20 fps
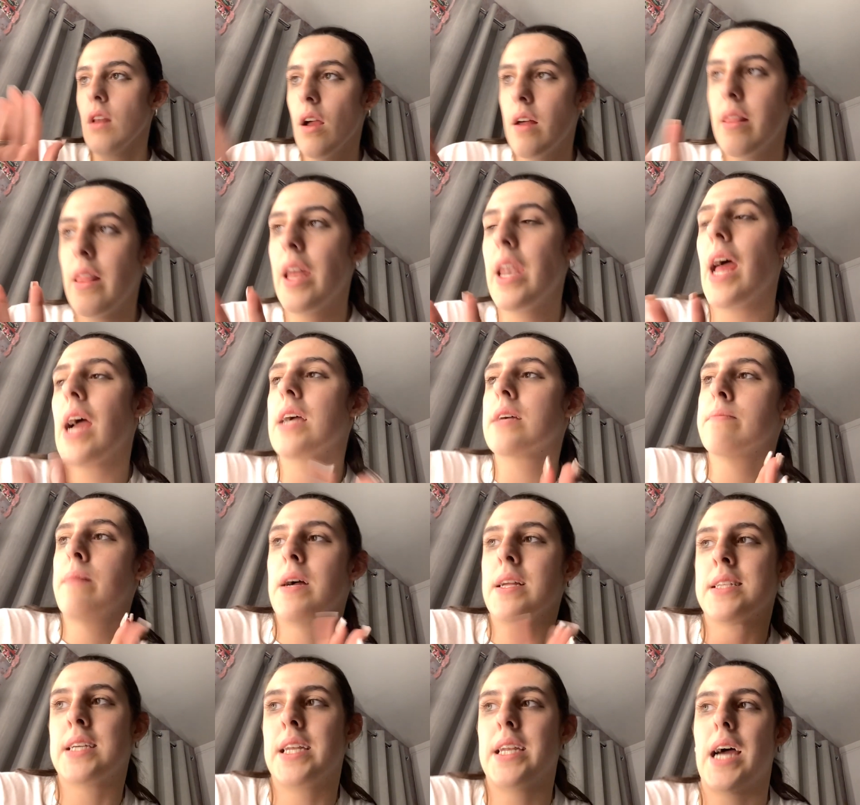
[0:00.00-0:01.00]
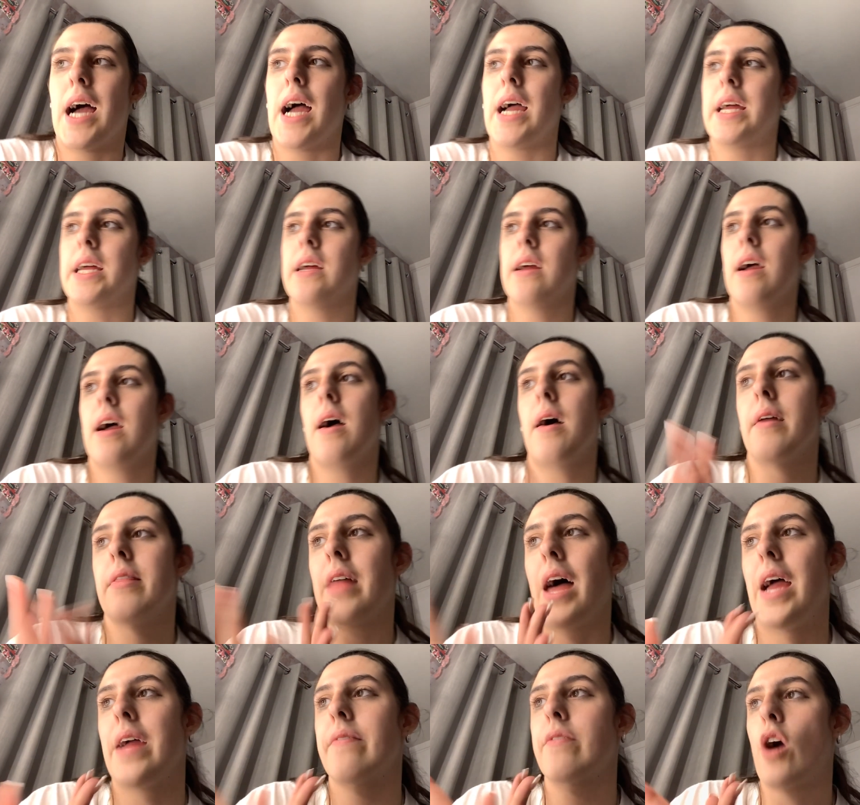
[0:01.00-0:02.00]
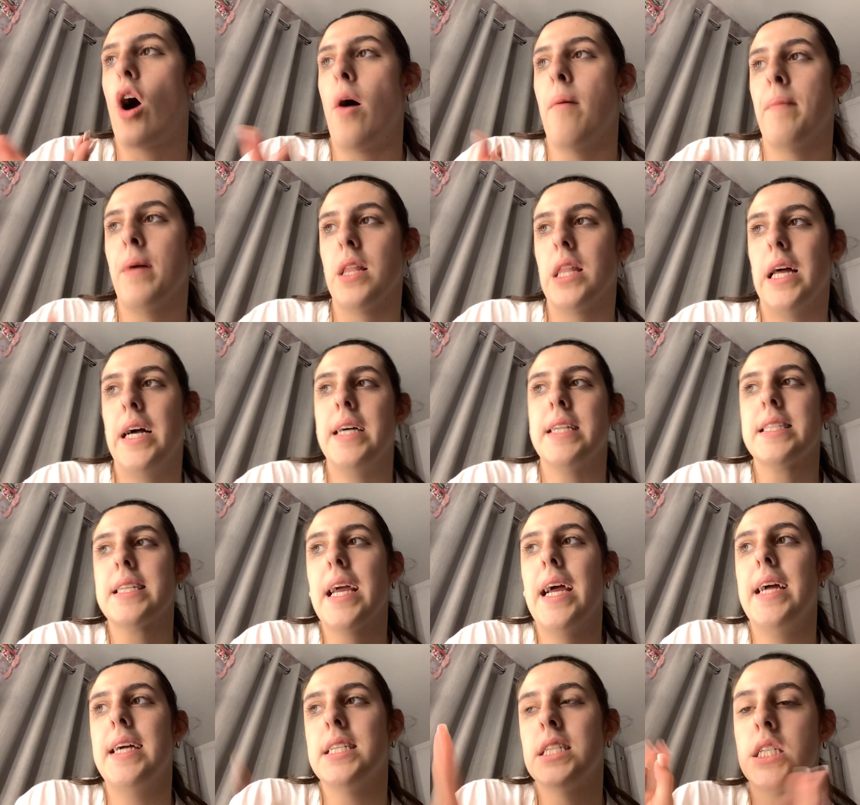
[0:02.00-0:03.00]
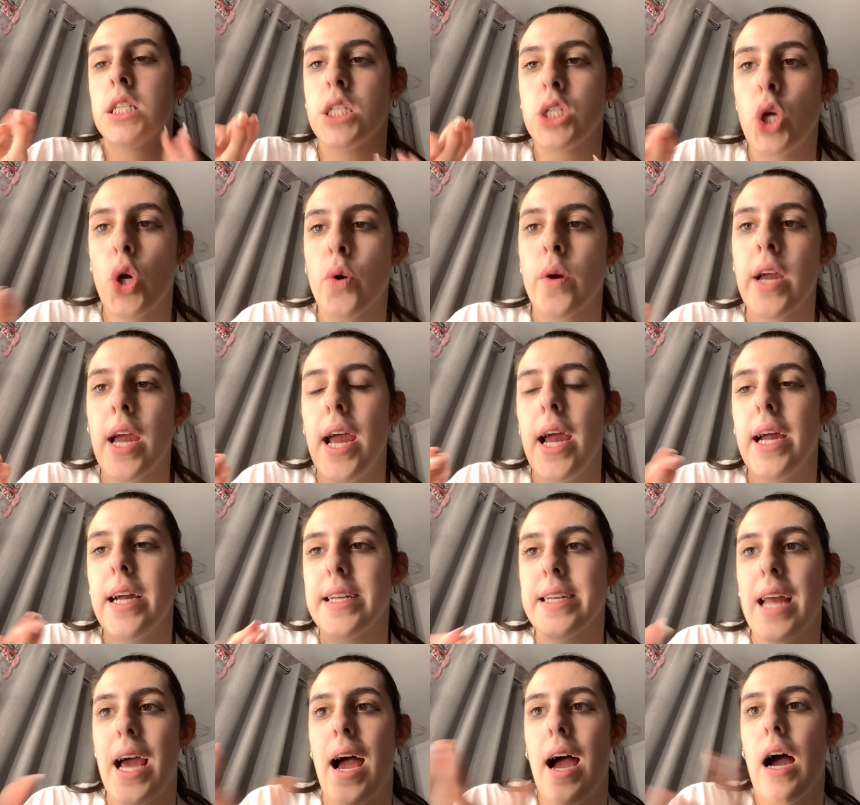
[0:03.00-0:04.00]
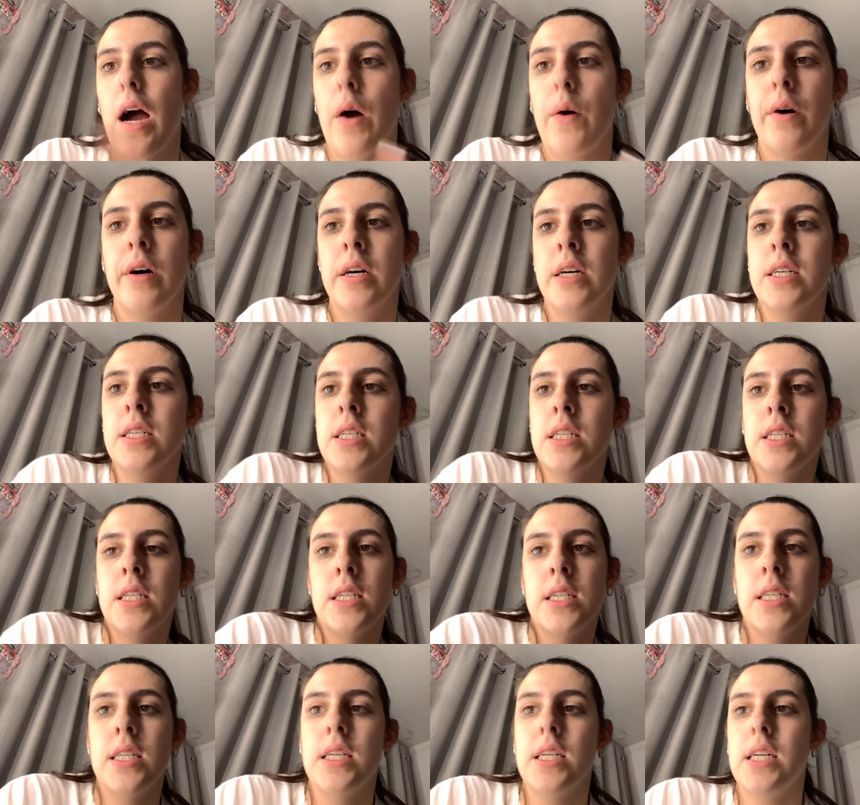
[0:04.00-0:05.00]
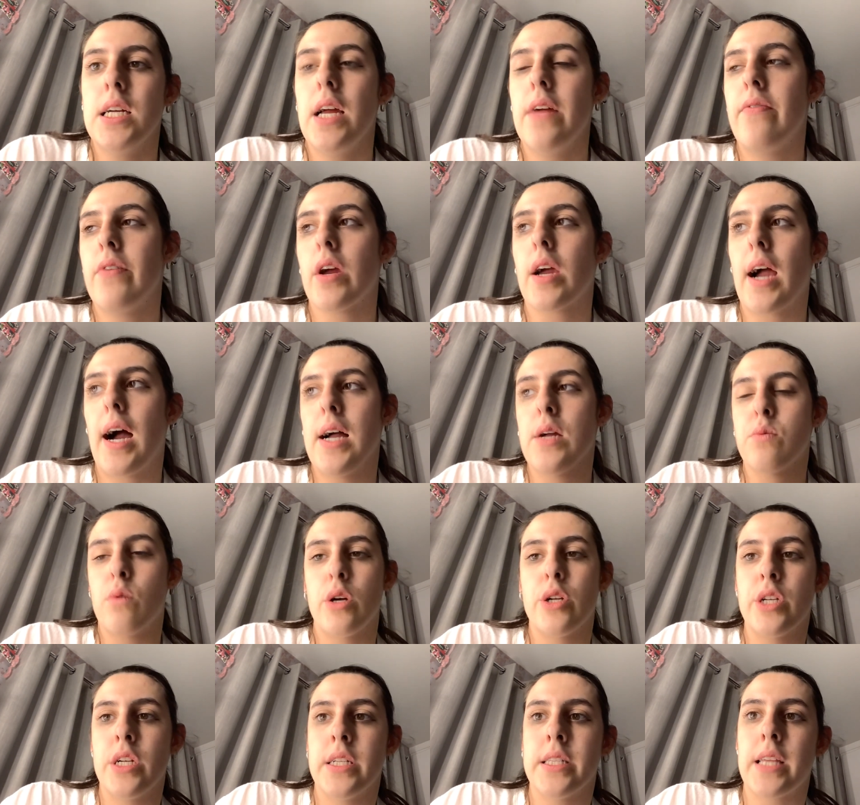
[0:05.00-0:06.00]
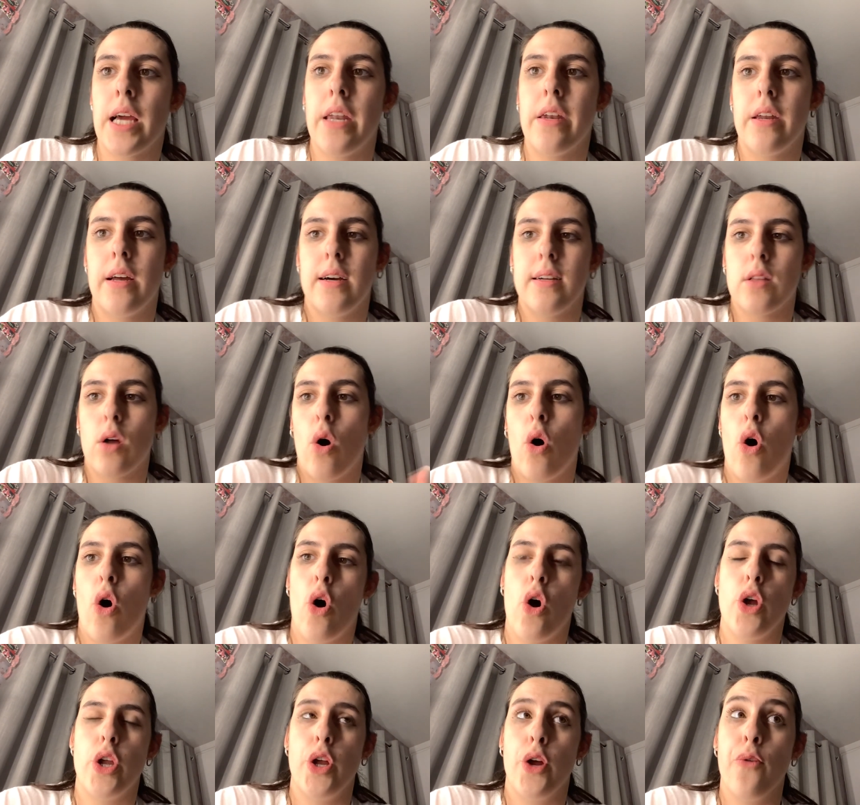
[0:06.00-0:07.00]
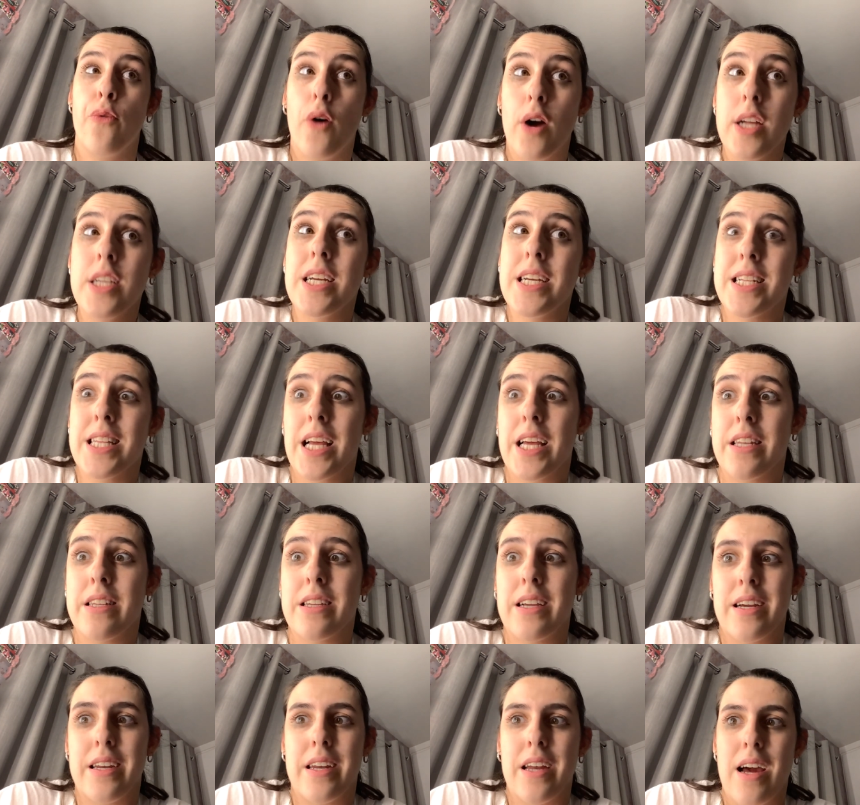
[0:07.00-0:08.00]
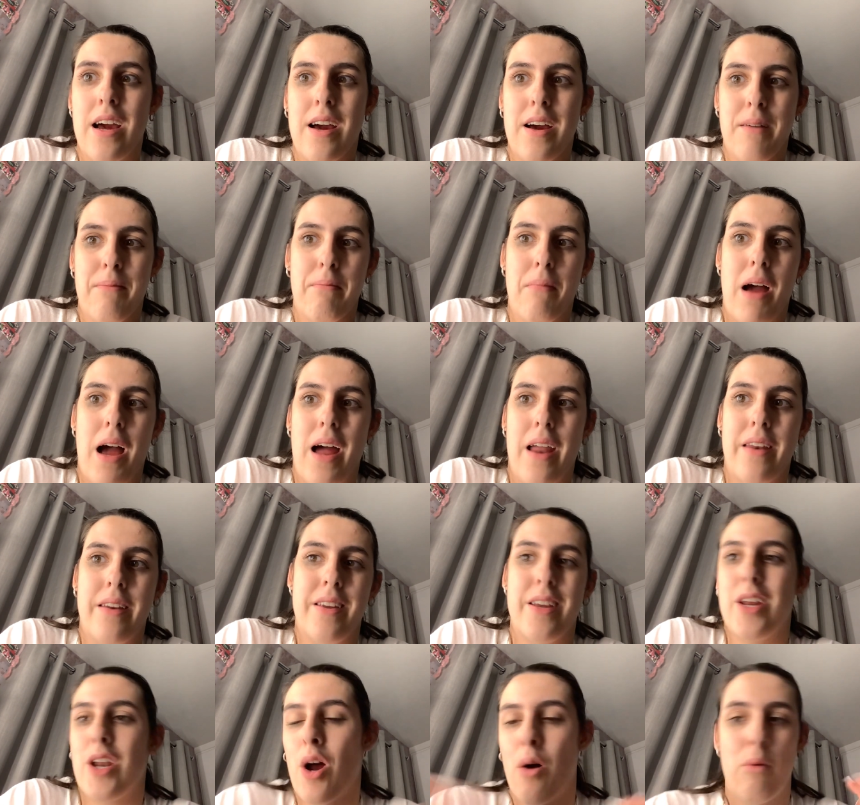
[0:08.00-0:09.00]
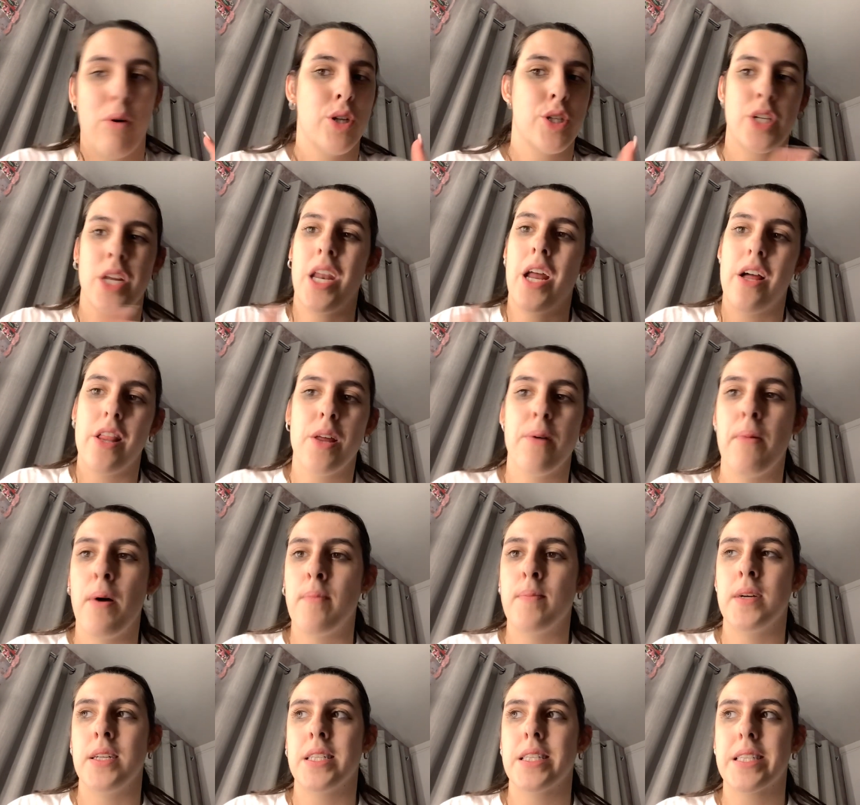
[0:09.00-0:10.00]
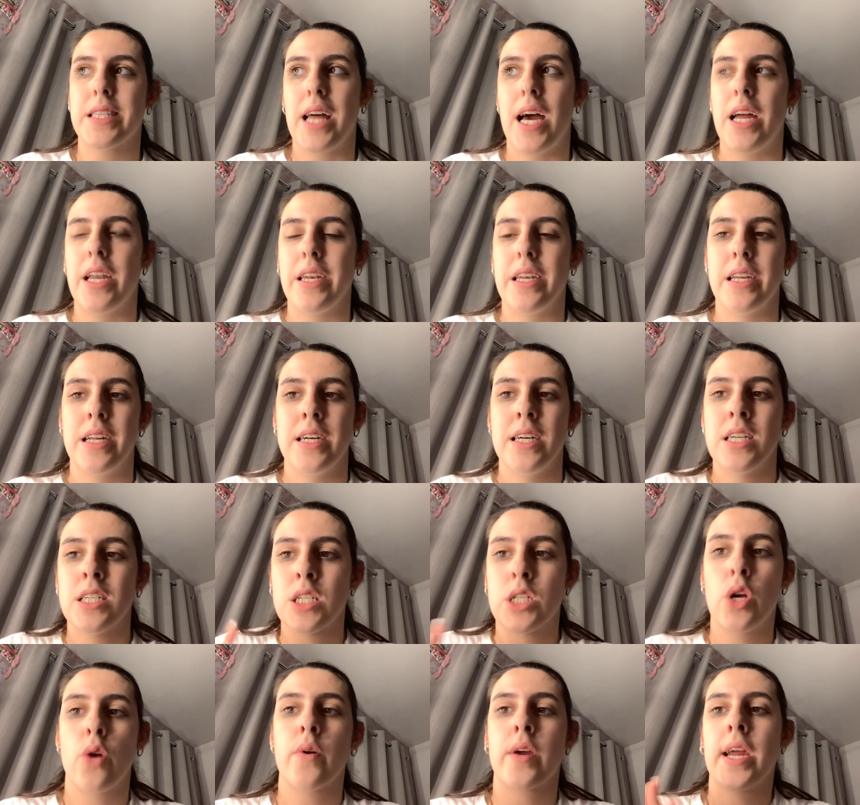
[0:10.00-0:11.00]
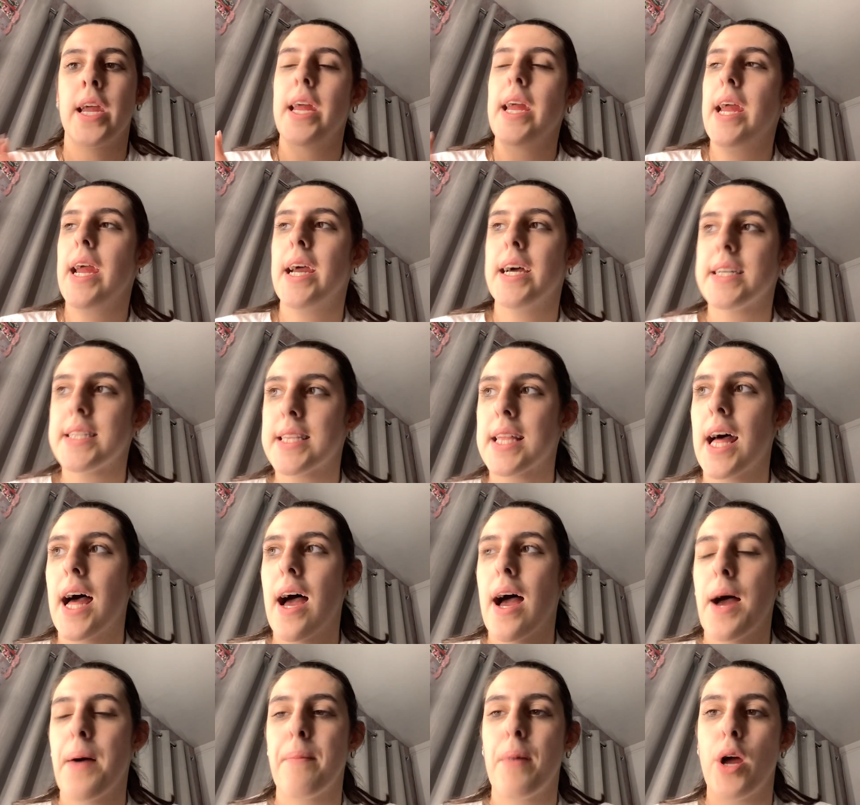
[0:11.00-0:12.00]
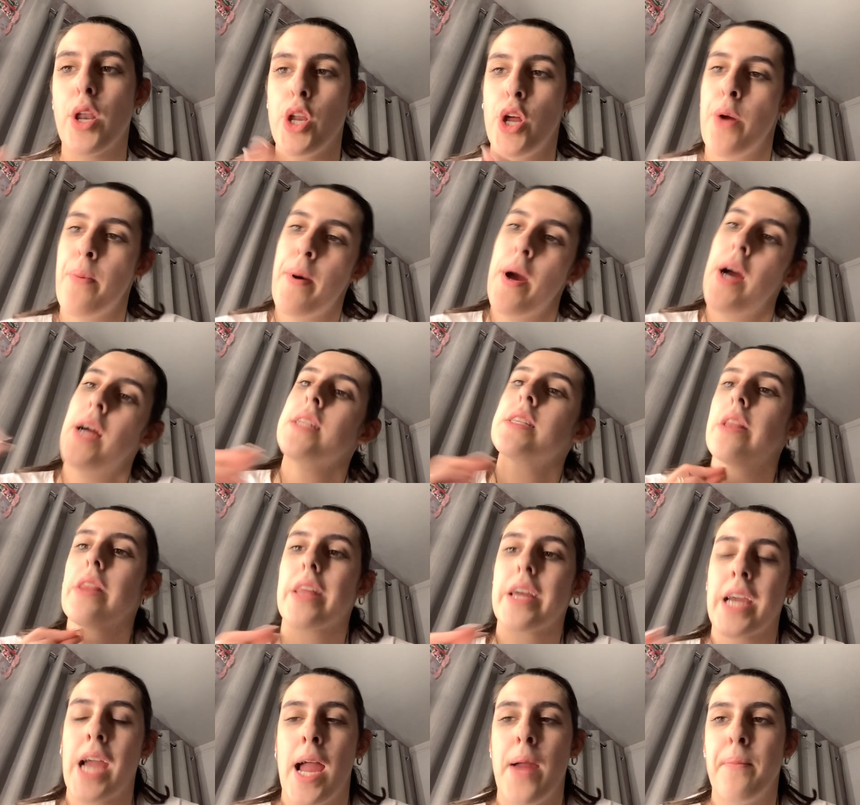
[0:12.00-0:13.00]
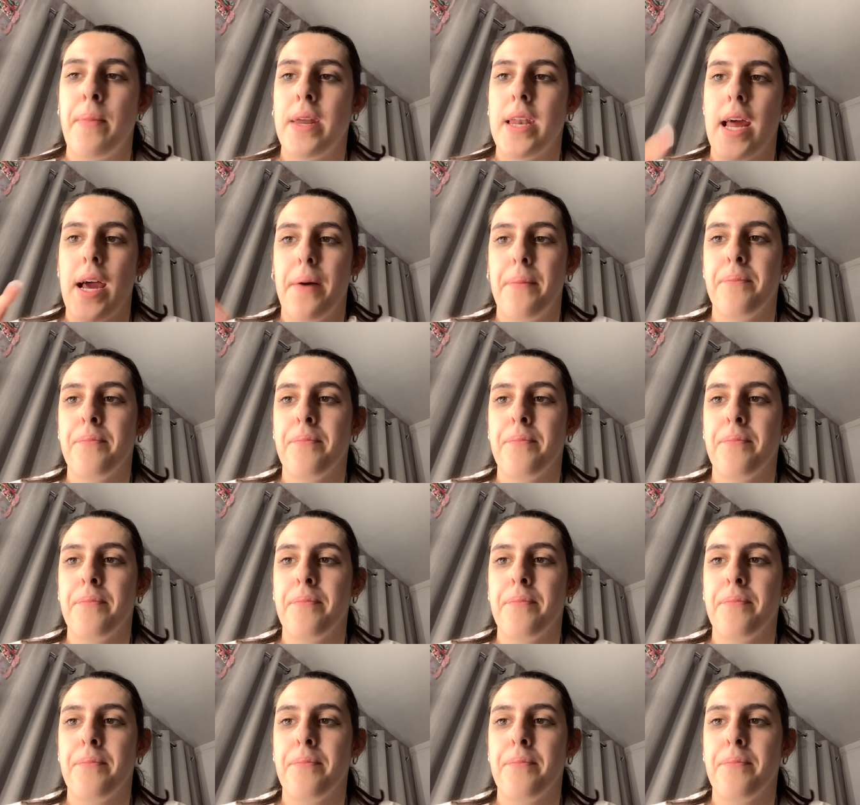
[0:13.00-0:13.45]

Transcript: the next person I, uh, that I've got on my list is Suki. Now, if you guys watch Standard or you watch Standard um, and you're not watching at the moment, then Suki is um, a new person that came in it